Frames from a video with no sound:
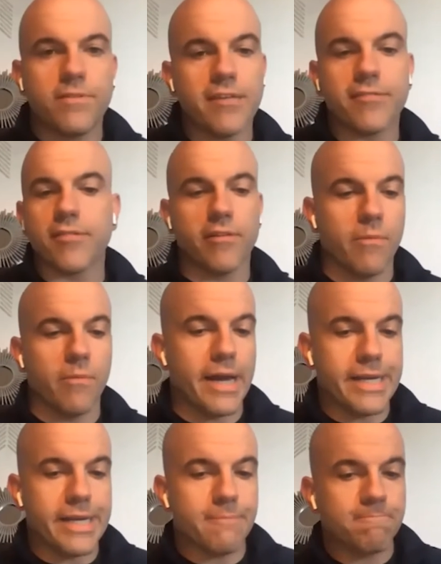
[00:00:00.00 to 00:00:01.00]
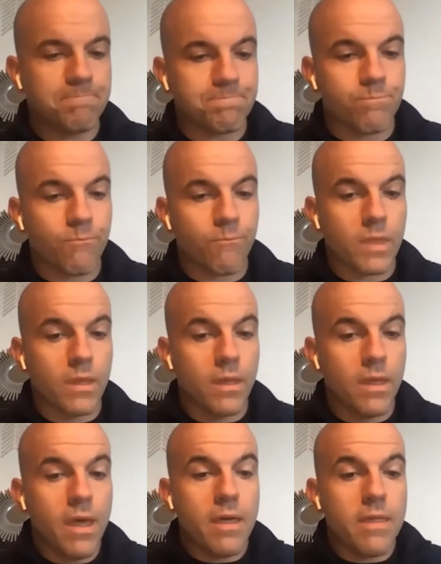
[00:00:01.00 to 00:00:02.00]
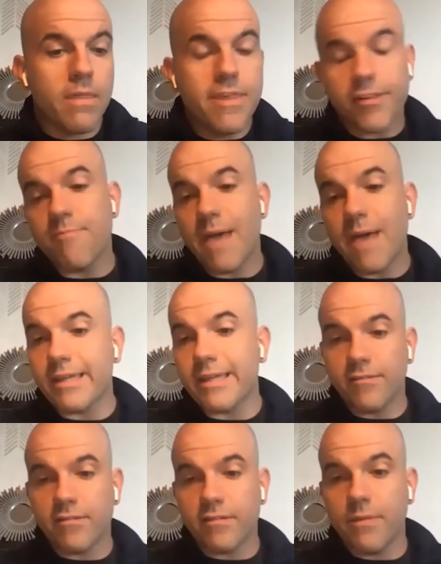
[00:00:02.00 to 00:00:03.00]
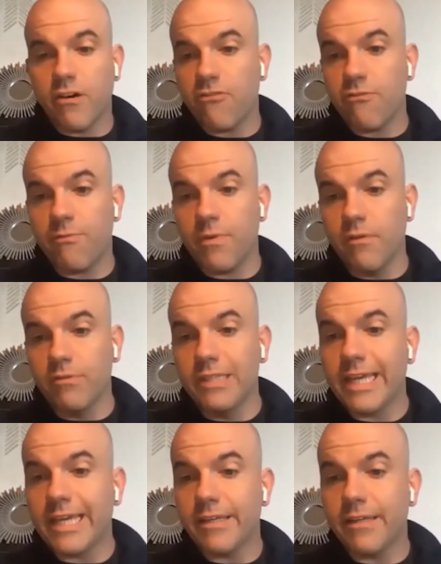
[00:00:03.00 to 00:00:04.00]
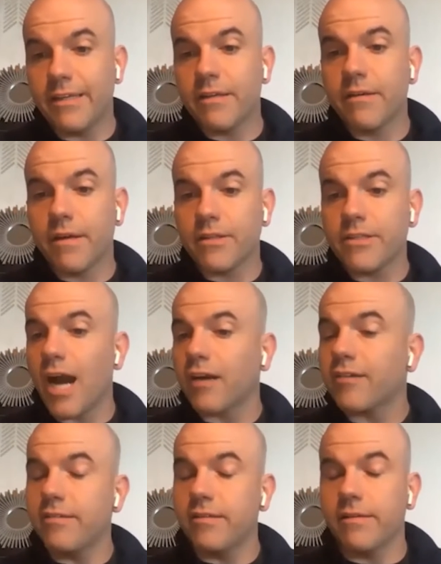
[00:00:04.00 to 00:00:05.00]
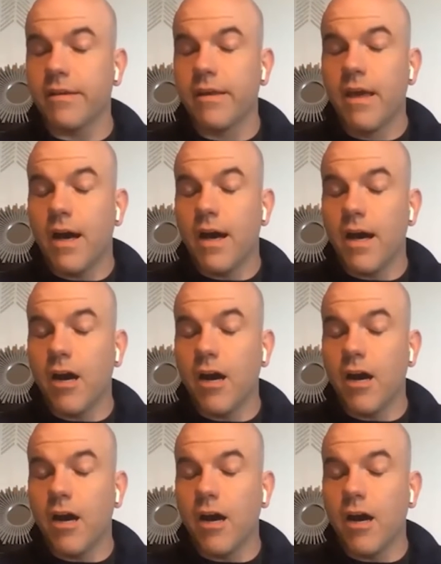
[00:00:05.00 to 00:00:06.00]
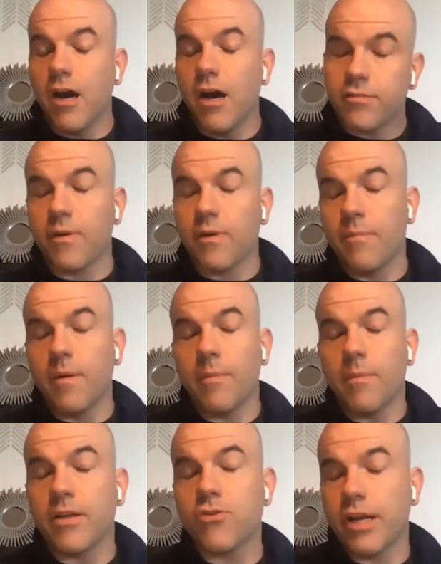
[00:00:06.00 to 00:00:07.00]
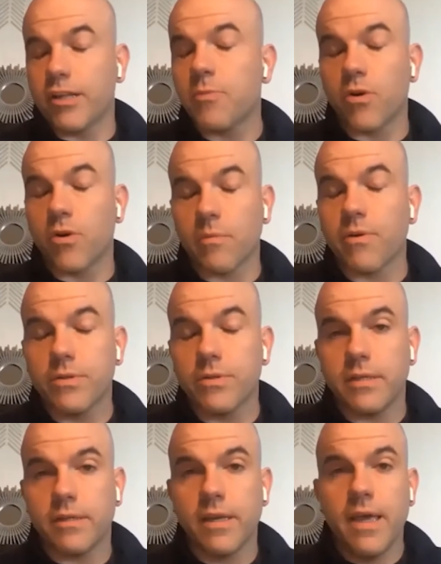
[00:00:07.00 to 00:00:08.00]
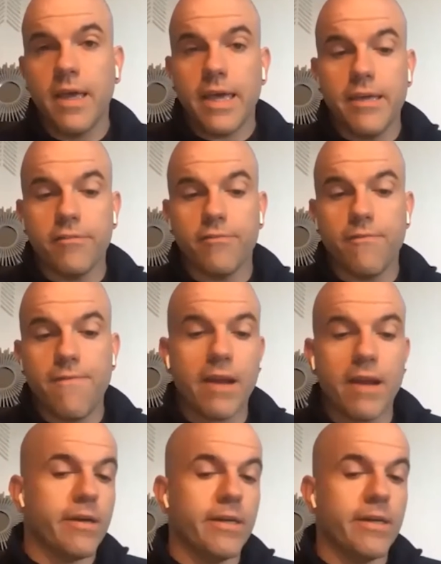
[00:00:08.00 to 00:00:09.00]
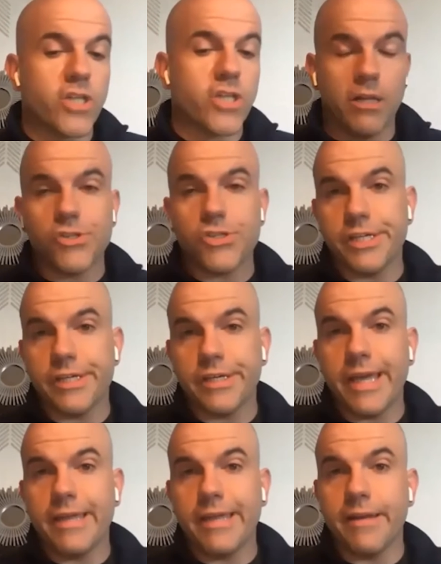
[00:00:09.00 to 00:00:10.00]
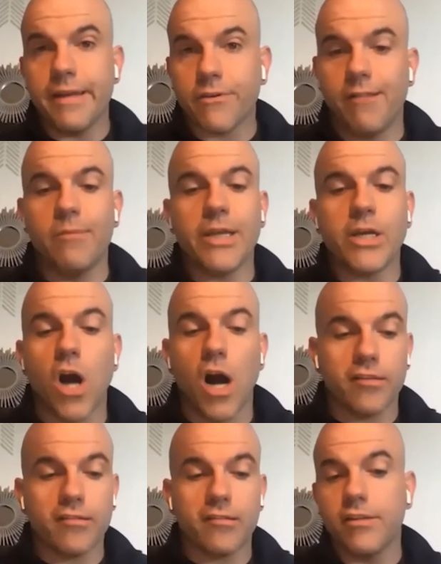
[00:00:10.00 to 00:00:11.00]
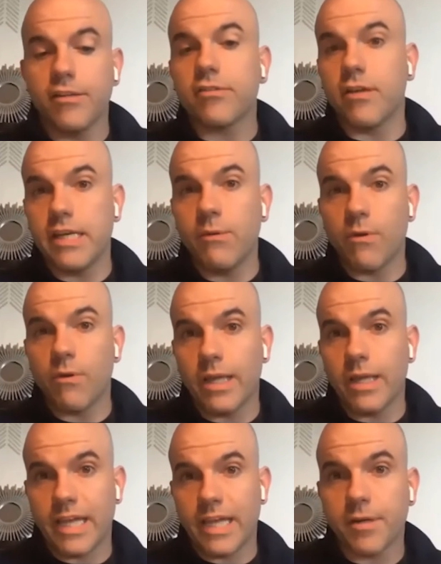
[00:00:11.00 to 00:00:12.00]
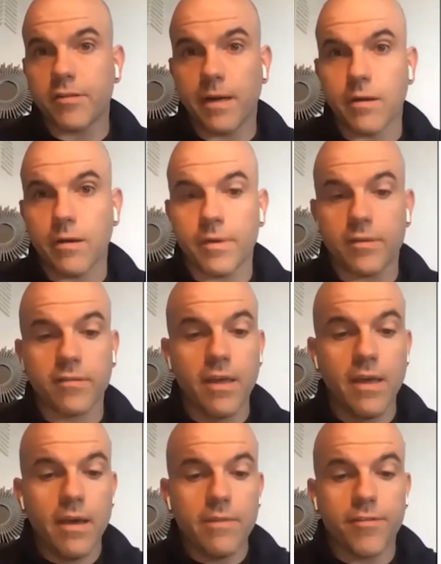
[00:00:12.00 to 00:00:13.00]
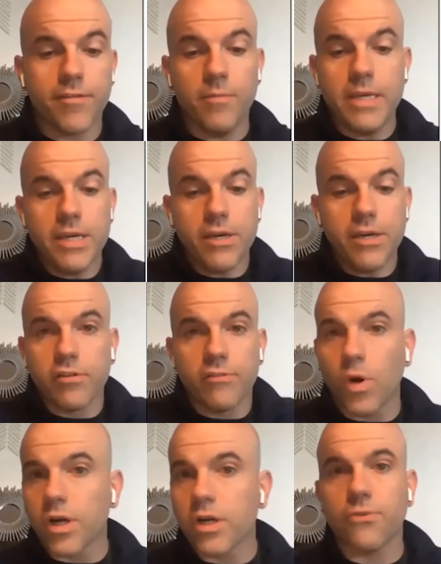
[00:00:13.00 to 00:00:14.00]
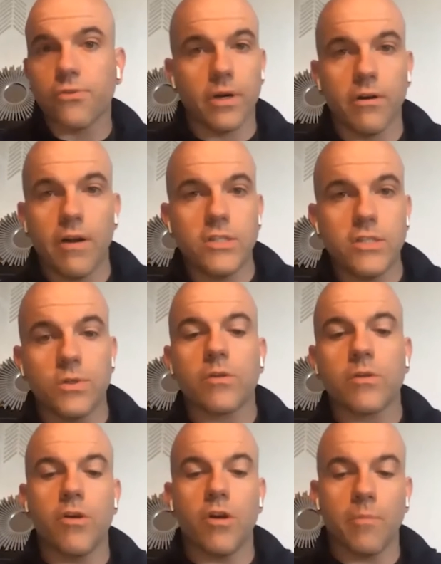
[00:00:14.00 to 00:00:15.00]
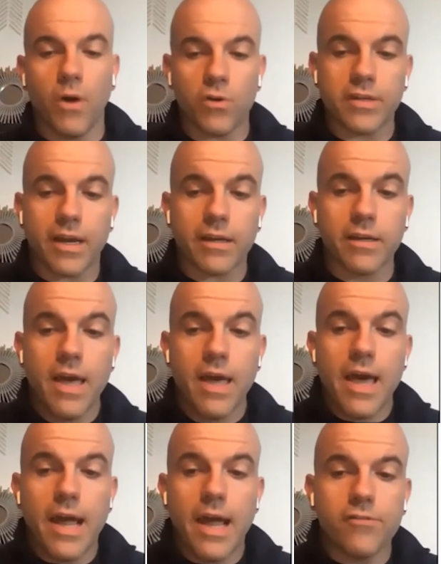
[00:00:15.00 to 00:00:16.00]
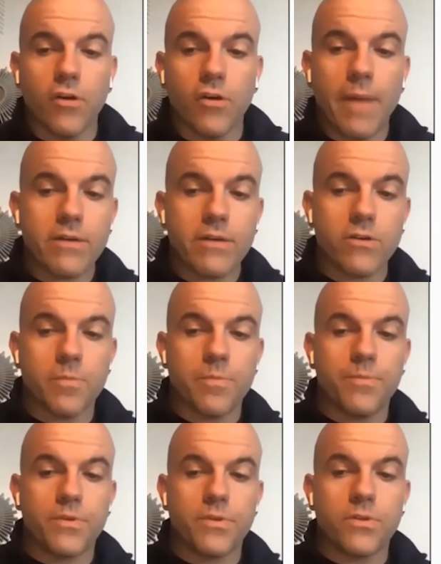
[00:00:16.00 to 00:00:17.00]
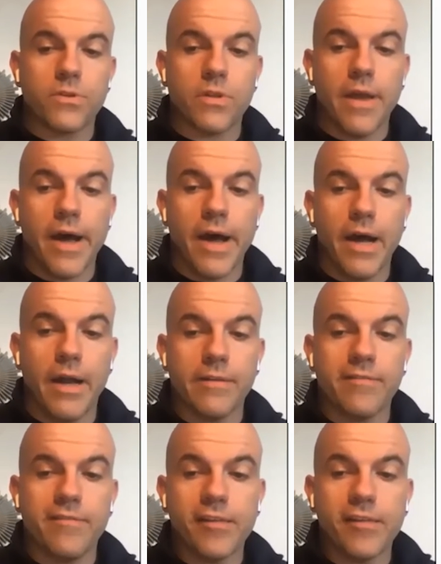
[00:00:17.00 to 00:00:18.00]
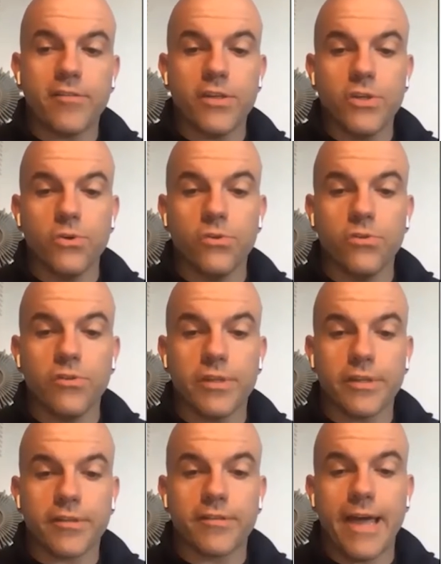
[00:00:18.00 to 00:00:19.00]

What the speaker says: stasis of your body. This mechanism of ligand toxin release from a transporter protein is very challenging and incredibly costly to study with wet lab experiments. This could be years of work for a graduate student or postdoc. And so my group seeks to use